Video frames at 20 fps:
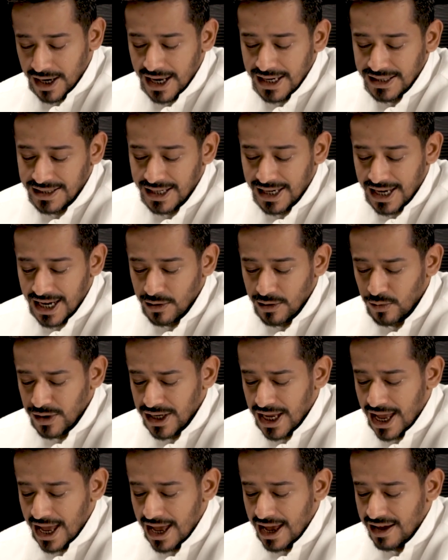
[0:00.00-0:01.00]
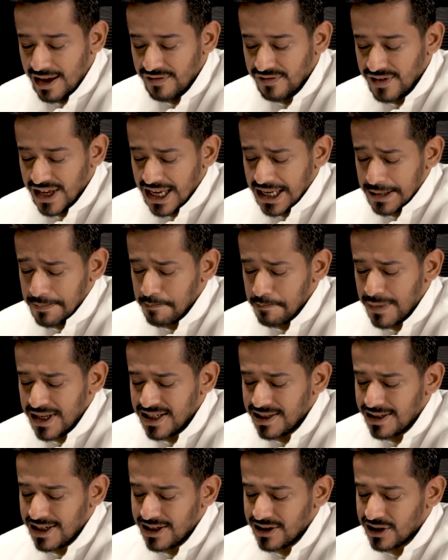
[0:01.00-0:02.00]
And today we have a
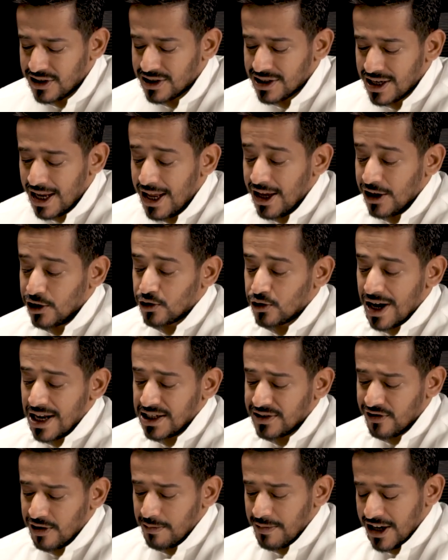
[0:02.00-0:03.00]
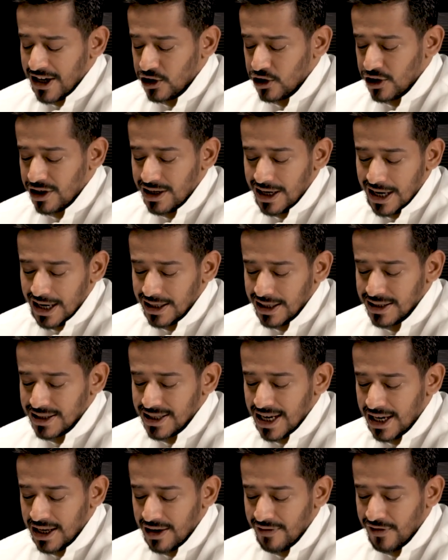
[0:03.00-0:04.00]
business transformation
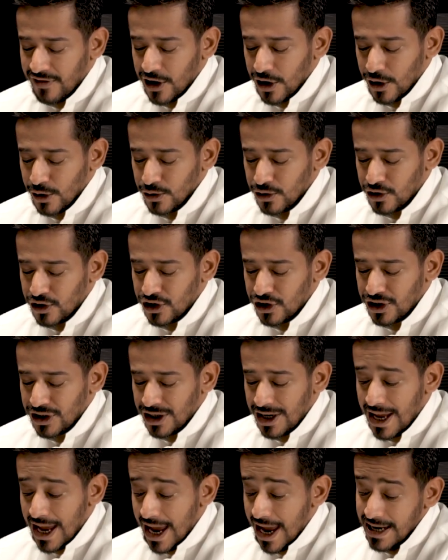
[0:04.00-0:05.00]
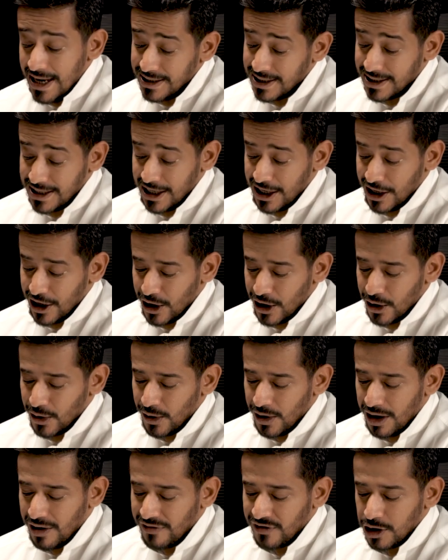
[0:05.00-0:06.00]
executive coach and
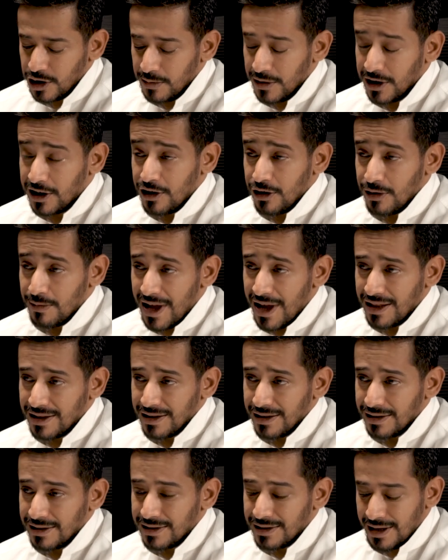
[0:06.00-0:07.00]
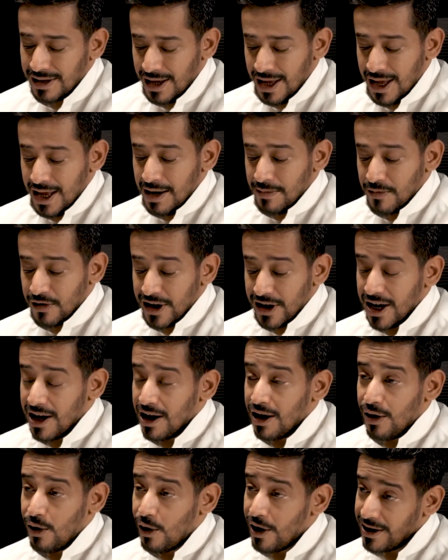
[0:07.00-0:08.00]
CEO of Human Q Method,
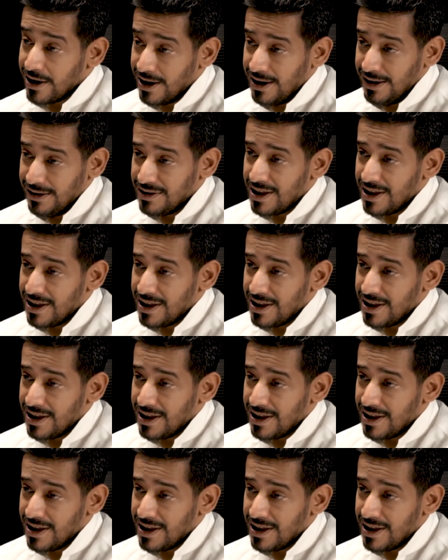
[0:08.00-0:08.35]
Maryia Oayda.